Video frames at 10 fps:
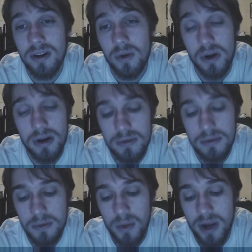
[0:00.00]
or
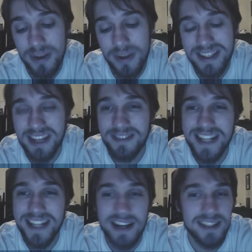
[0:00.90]
we always think of
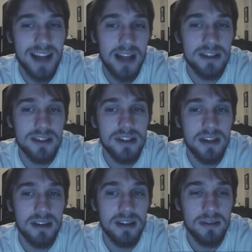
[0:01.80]

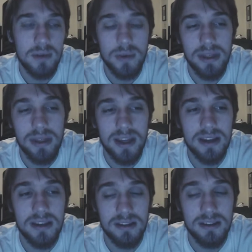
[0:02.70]
technology when we
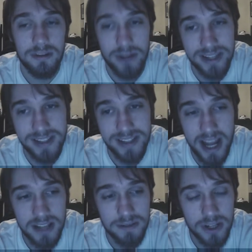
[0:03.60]
think the phrase
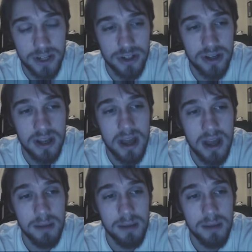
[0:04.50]
science fiction,